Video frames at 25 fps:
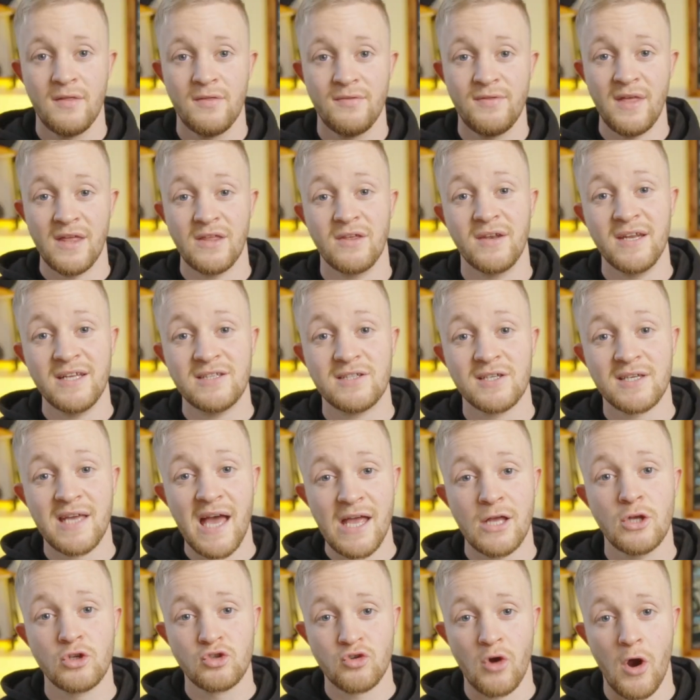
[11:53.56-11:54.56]
then you need to
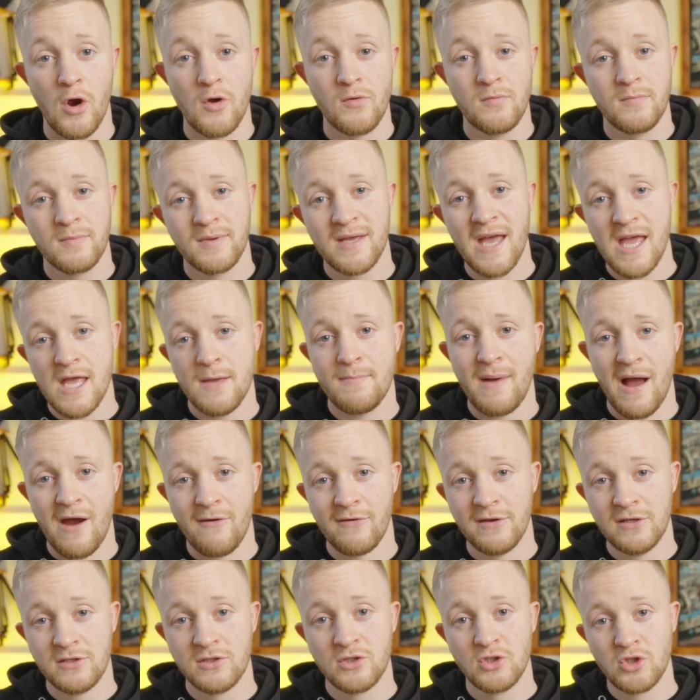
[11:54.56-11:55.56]
get your drone, get your
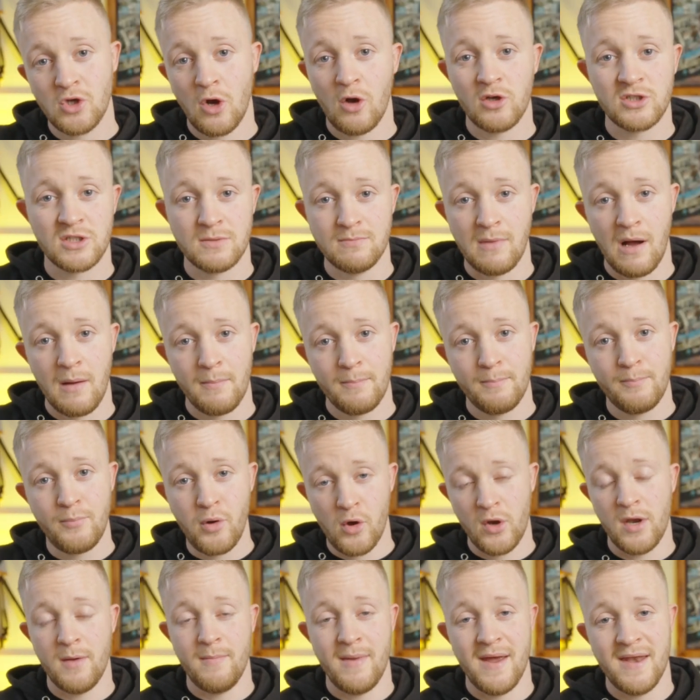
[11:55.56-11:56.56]
batteries, charge them up,
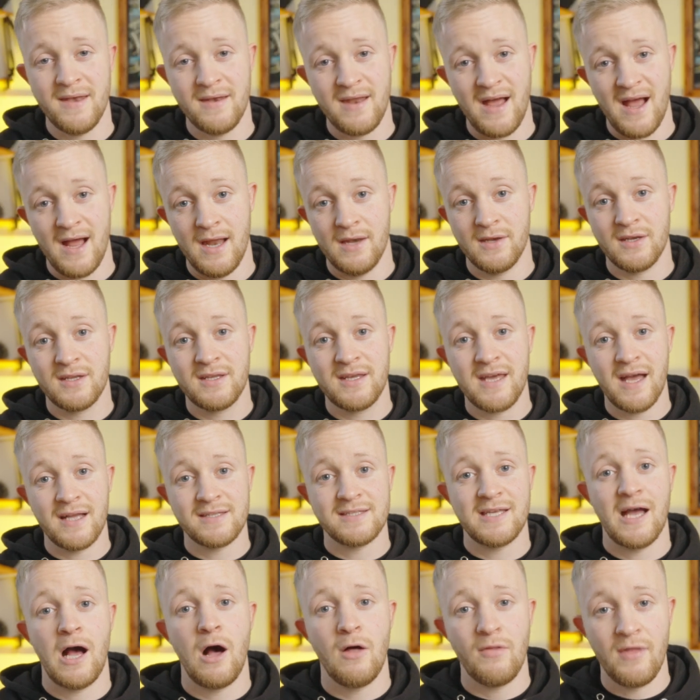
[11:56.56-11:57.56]
put them in and
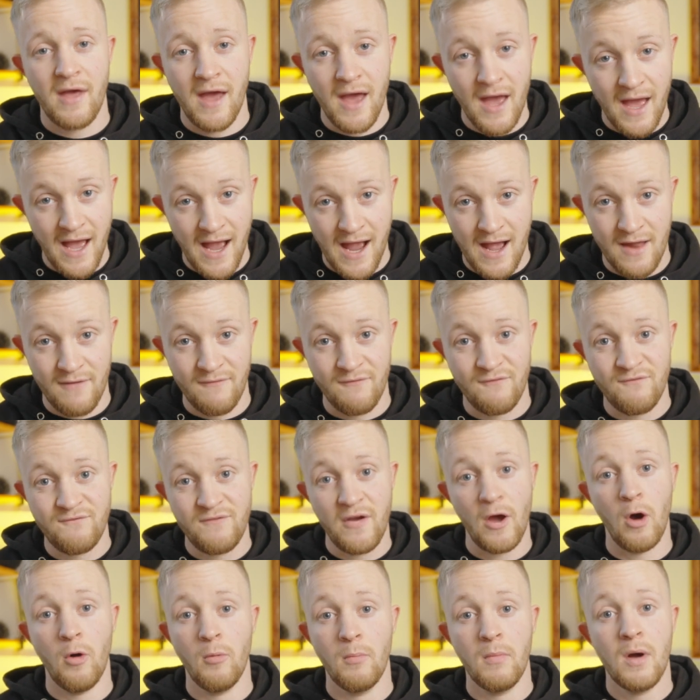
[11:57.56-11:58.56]
get out there and
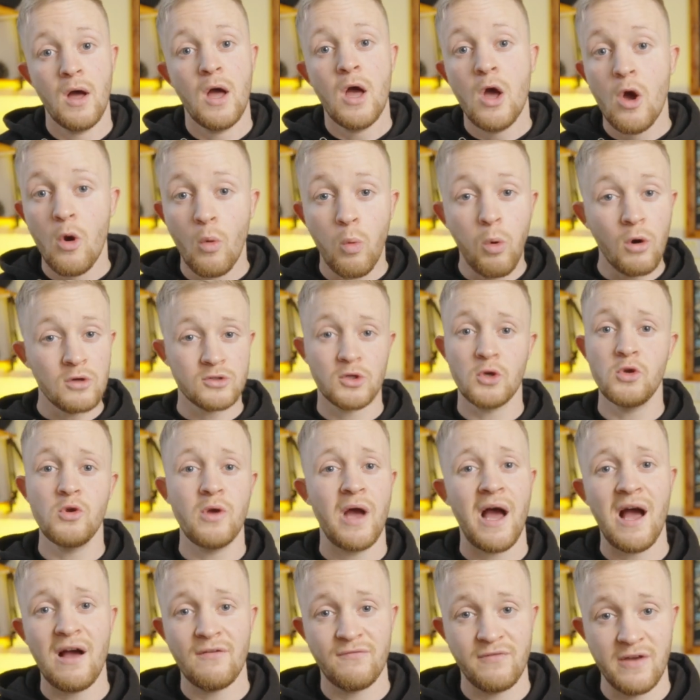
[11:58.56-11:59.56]
film. What do you
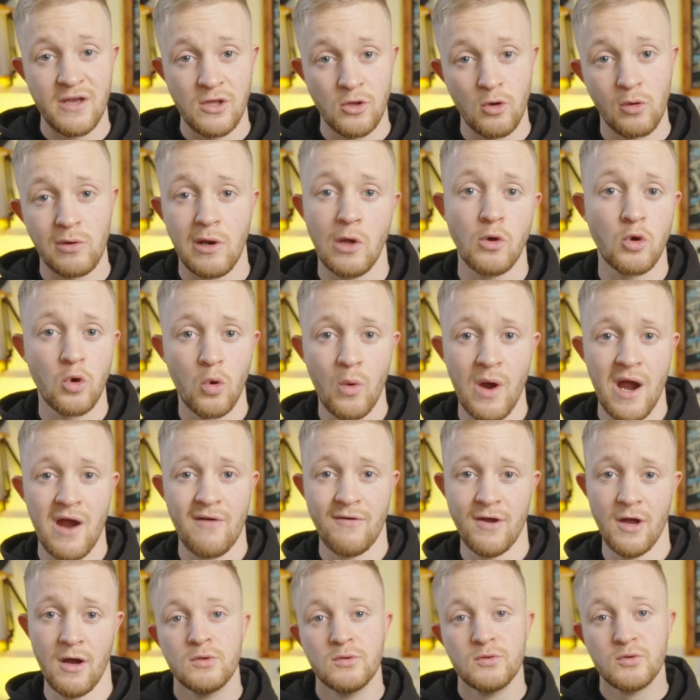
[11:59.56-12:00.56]
have in your local
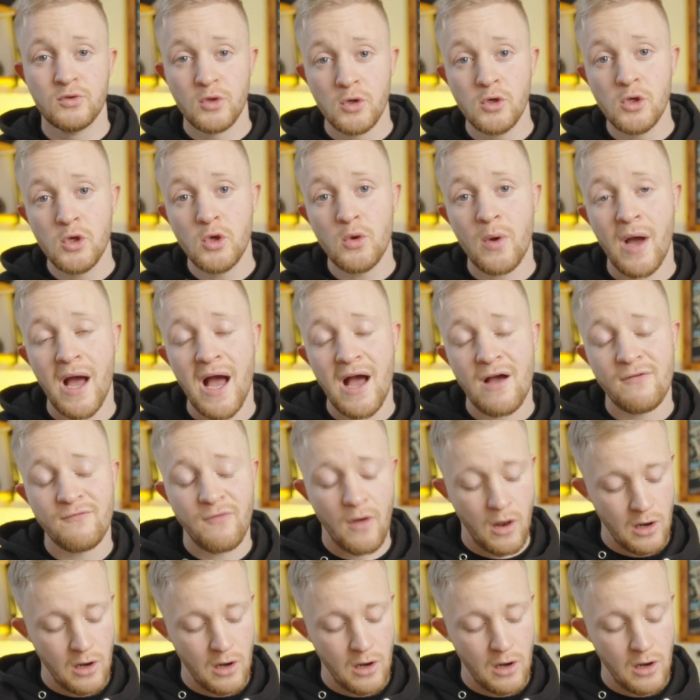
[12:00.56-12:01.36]
area? Do you have